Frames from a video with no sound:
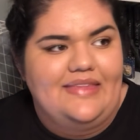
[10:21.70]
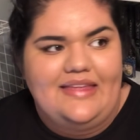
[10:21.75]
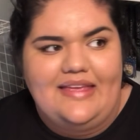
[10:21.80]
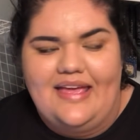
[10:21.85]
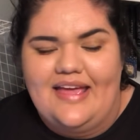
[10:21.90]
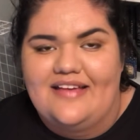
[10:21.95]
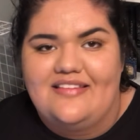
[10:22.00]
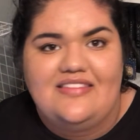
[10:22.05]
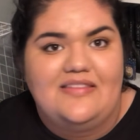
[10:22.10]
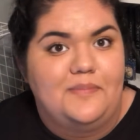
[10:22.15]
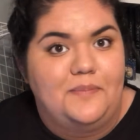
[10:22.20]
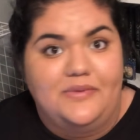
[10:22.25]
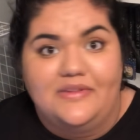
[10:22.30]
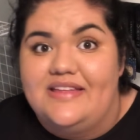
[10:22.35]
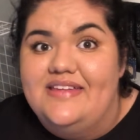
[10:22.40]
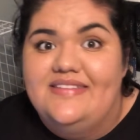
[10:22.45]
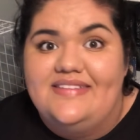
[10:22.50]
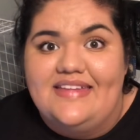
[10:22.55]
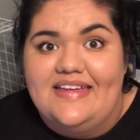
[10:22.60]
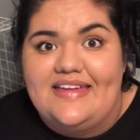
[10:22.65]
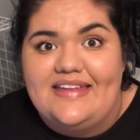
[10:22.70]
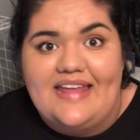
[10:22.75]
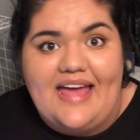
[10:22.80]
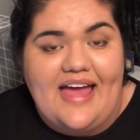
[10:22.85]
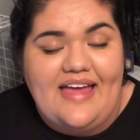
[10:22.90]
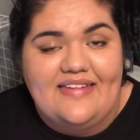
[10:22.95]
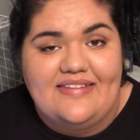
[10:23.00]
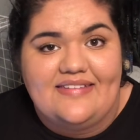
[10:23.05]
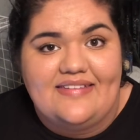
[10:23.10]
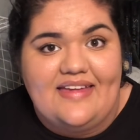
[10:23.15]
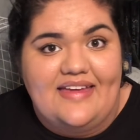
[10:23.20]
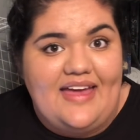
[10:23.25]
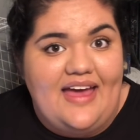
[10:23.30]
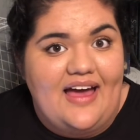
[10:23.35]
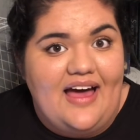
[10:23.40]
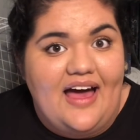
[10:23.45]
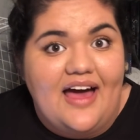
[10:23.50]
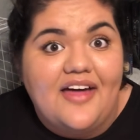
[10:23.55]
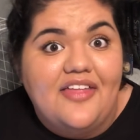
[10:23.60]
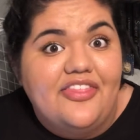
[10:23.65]
explicit as
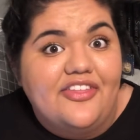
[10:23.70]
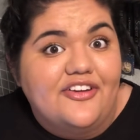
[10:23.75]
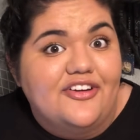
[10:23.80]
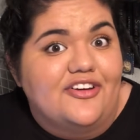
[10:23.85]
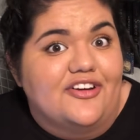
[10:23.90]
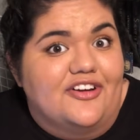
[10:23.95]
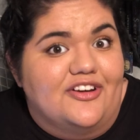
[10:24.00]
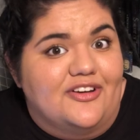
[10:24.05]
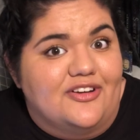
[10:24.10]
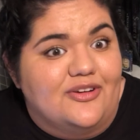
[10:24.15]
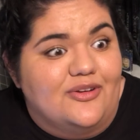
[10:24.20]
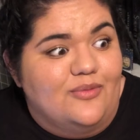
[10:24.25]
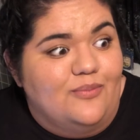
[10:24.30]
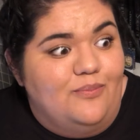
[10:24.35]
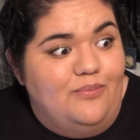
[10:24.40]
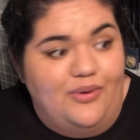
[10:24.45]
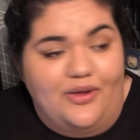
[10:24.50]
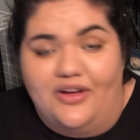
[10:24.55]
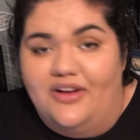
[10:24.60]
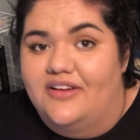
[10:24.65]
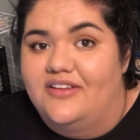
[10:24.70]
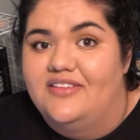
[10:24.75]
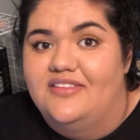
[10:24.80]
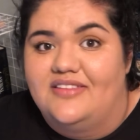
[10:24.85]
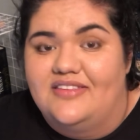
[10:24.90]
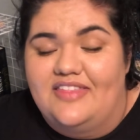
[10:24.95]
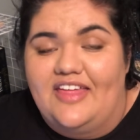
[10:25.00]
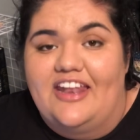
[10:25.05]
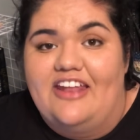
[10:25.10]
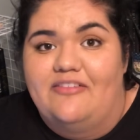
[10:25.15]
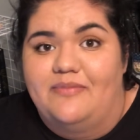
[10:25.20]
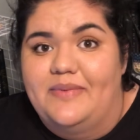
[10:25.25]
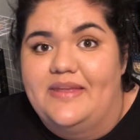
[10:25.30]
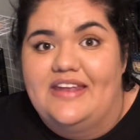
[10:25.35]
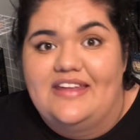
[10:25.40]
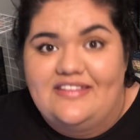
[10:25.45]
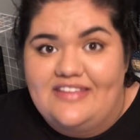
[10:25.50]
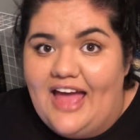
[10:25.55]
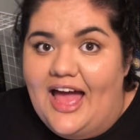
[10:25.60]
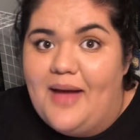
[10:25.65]
other books that have been
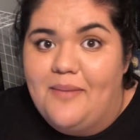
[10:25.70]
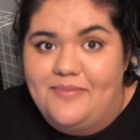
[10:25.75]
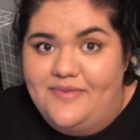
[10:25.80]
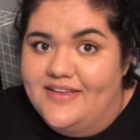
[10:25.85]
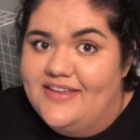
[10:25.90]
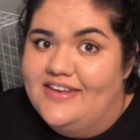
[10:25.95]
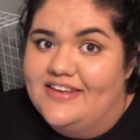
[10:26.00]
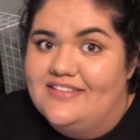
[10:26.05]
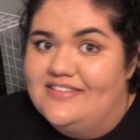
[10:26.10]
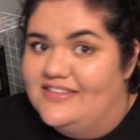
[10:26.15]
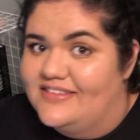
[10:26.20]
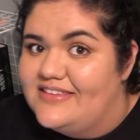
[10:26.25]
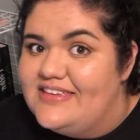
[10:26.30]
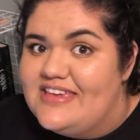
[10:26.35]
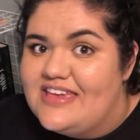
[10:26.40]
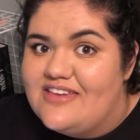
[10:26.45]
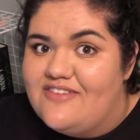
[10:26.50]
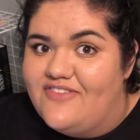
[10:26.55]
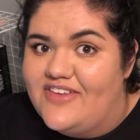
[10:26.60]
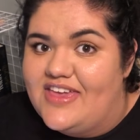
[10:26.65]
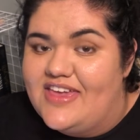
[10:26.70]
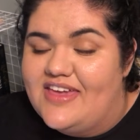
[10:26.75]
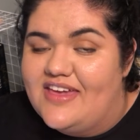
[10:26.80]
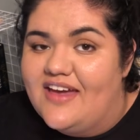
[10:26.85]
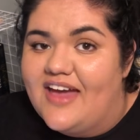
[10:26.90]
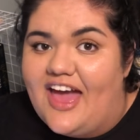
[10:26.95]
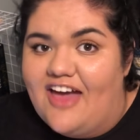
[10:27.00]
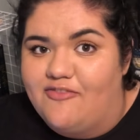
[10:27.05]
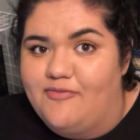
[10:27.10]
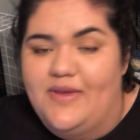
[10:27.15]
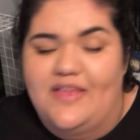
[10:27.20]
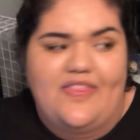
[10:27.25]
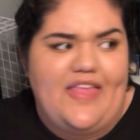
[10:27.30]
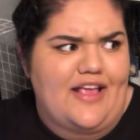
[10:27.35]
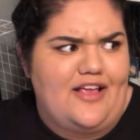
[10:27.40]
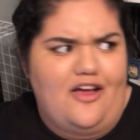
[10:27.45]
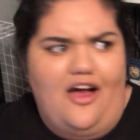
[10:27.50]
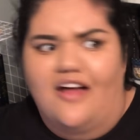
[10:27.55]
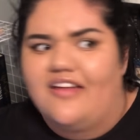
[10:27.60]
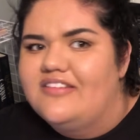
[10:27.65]
adapted into TV have been
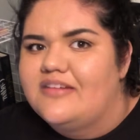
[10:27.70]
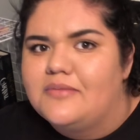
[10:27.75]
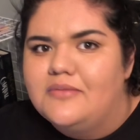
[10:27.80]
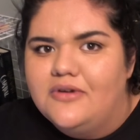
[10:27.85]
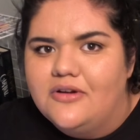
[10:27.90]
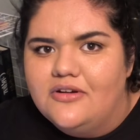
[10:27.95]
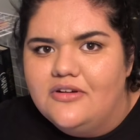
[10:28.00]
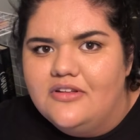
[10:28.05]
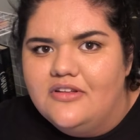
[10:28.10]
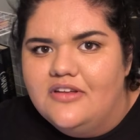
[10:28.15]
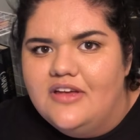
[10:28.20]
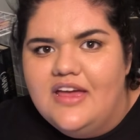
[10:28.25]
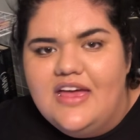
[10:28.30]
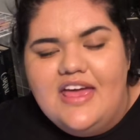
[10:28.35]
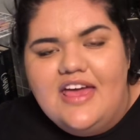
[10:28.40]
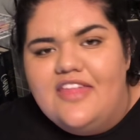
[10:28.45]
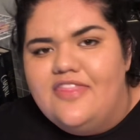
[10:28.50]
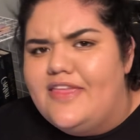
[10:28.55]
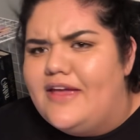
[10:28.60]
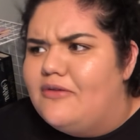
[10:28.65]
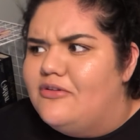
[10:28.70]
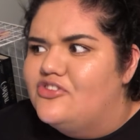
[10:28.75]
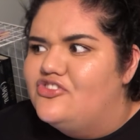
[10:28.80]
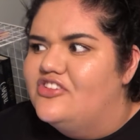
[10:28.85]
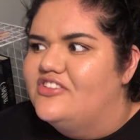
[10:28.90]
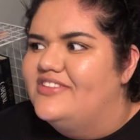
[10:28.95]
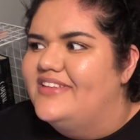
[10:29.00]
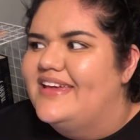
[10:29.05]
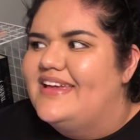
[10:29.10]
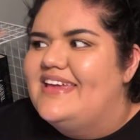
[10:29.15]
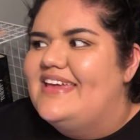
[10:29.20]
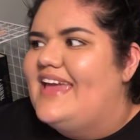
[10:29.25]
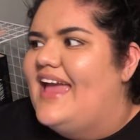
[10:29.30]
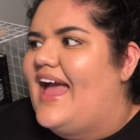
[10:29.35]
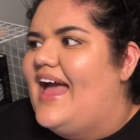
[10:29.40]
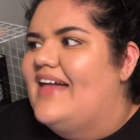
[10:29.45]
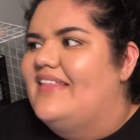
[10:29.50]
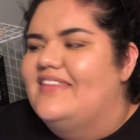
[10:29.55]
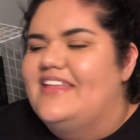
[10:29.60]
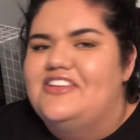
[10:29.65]
like Gossip Girl. They were just like,
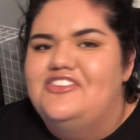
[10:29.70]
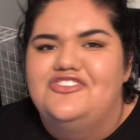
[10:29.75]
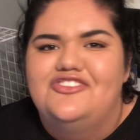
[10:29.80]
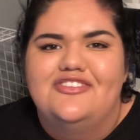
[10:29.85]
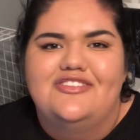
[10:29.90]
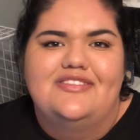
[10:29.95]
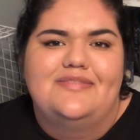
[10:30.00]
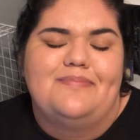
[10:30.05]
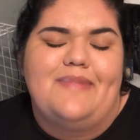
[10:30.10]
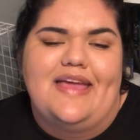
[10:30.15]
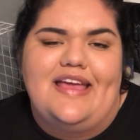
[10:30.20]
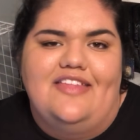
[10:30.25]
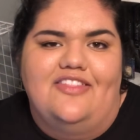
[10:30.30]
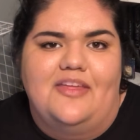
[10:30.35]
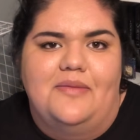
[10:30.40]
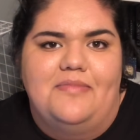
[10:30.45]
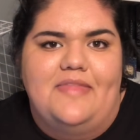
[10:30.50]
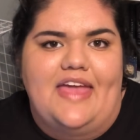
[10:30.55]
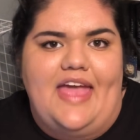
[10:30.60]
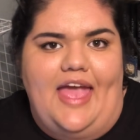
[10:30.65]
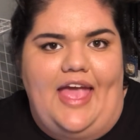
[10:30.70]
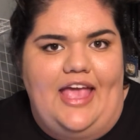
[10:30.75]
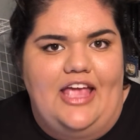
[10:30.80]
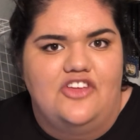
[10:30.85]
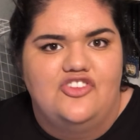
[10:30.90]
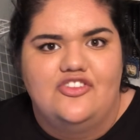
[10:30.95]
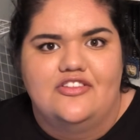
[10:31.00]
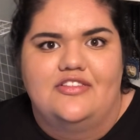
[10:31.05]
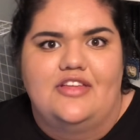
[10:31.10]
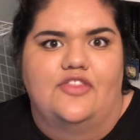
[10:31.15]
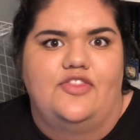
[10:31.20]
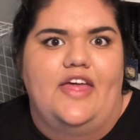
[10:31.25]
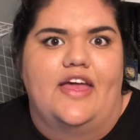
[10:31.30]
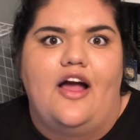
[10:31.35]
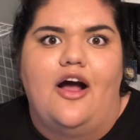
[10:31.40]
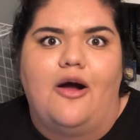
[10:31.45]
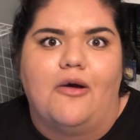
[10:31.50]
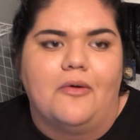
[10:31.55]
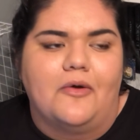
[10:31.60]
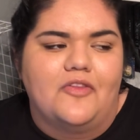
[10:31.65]
yeah, let's just make them the ages that they
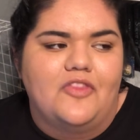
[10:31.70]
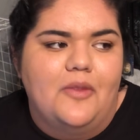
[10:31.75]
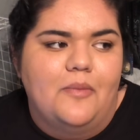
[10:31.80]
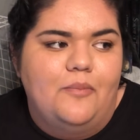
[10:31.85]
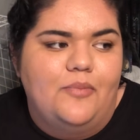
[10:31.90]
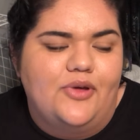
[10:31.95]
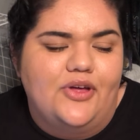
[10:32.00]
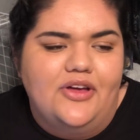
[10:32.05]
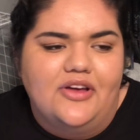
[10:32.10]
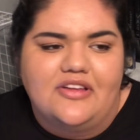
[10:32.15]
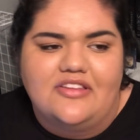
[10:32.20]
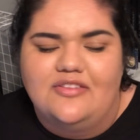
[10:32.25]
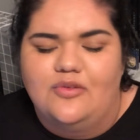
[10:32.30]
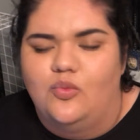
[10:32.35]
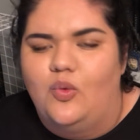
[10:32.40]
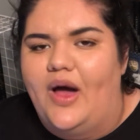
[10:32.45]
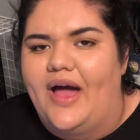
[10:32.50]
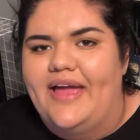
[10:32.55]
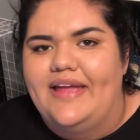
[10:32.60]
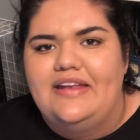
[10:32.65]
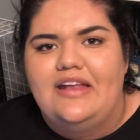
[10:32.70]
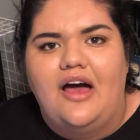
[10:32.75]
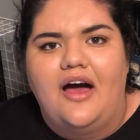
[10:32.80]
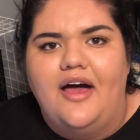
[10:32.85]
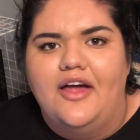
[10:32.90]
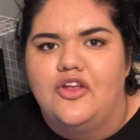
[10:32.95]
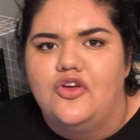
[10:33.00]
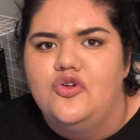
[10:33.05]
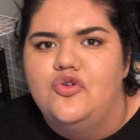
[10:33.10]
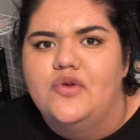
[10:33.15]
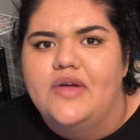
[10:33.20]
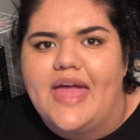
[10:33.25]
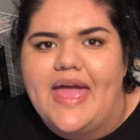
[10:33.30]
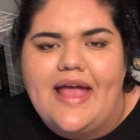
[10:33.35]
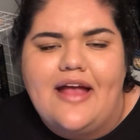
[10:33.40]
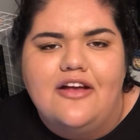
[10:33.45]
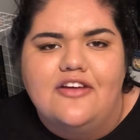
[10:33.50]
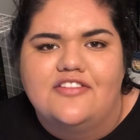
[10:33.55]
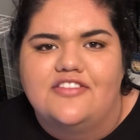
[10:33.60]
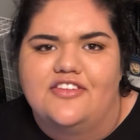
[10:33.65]
are in the books. Why not? Who
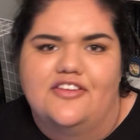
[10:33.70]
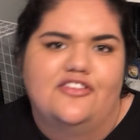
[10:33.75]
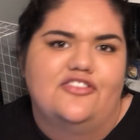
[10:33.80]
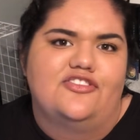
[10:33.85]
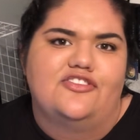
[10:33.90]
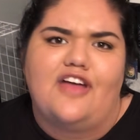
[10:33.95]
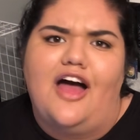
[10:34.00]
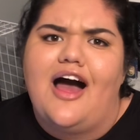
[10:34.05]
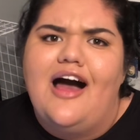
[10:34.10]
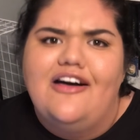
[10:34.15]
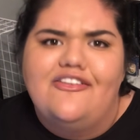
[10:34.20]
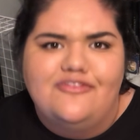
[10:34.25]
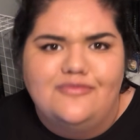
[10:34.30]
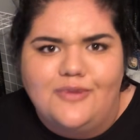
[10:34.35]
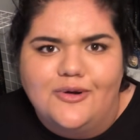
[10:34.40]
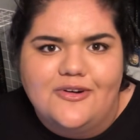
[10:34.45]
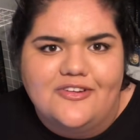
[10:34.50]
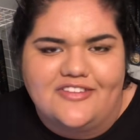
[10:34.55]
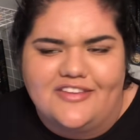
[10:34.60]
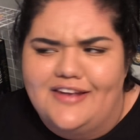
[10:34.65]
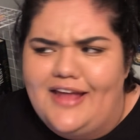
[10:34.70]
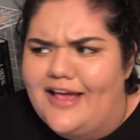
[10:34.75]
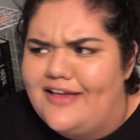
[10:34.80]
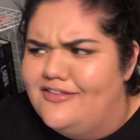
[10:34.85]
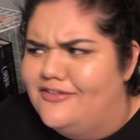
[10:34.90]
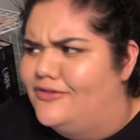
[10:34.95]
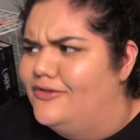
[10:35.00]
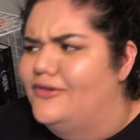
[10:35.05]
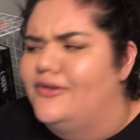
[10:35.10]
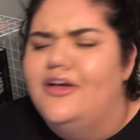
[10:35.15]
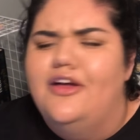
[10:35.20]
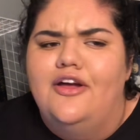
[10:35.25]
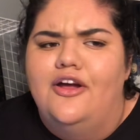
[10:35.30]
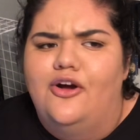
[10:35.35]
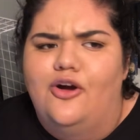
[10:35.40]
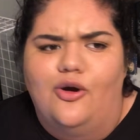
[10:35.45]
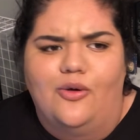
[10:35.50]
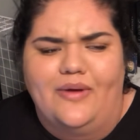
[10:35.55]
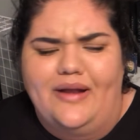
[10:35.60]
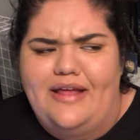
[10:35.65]
cares? They're sophomores in high school
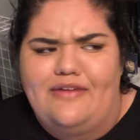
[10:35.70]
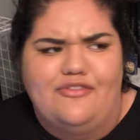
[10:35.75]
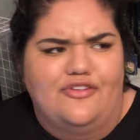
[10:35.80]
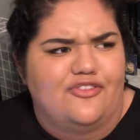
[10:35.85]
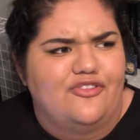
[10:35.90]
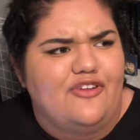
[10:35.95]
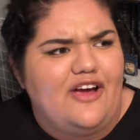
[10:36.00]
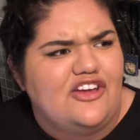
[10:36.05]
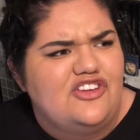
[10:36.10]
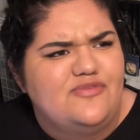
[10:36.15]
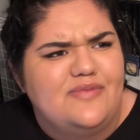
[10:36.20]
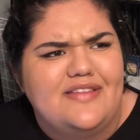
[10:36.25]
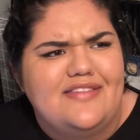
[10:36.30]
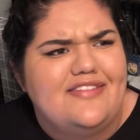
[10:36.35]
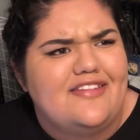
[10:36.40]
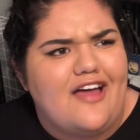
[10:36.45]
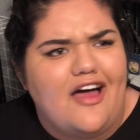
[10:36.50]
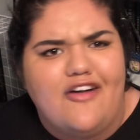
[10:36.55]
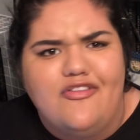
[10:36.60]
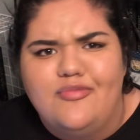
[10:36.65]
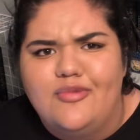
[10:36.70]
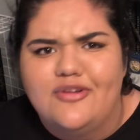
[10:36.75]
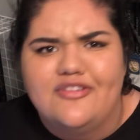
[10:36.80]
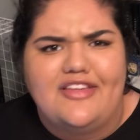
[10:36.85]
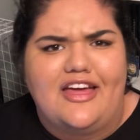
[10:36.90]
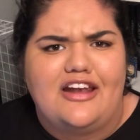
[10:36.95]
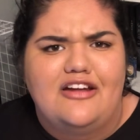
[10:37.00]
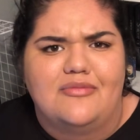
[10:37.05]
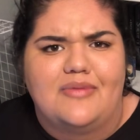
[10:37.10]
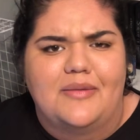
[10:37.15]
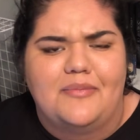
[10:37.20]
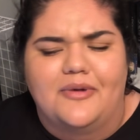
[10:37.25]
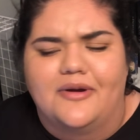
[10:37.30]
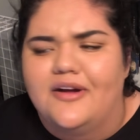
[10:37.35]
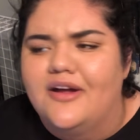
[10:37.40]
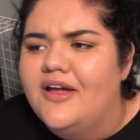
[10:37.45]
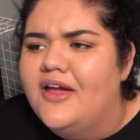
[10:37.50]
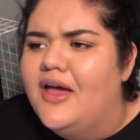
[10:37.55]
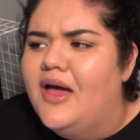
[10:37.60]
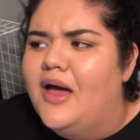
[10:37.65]
or whatever, freshmen, sophomores, I don't remember.